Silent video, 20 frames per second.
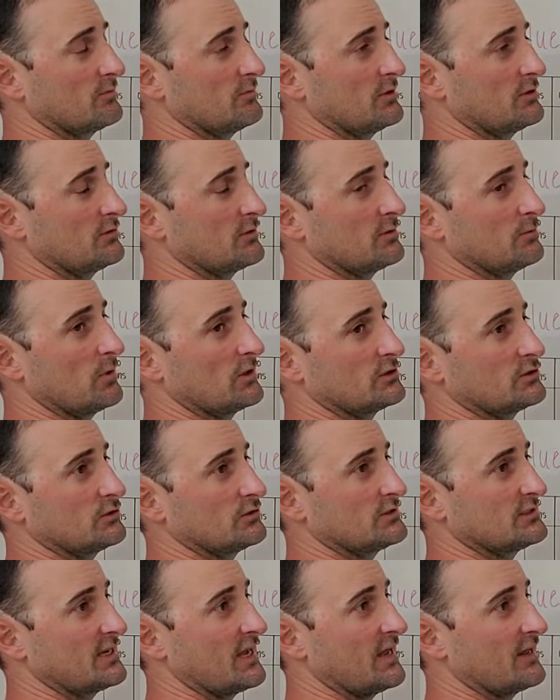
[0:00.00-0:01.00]
between what two
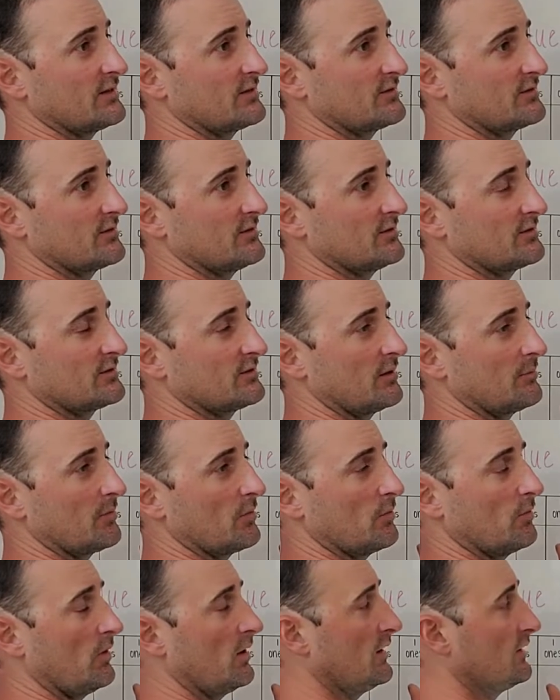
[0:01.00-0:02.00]
tens this
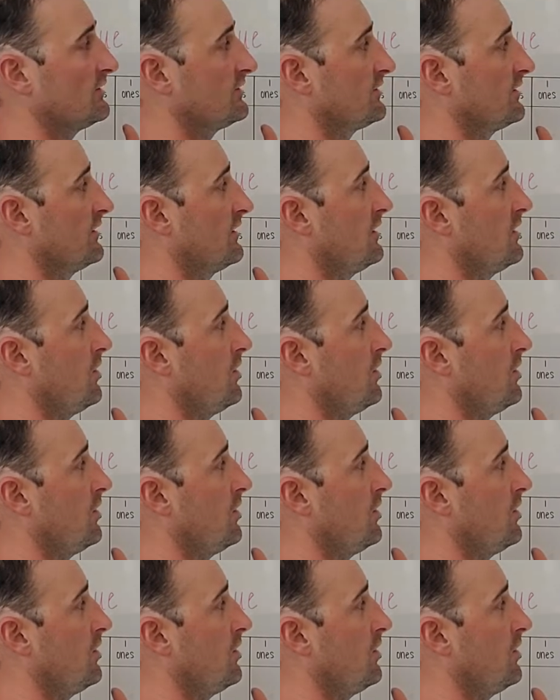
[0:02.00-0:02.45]
number was.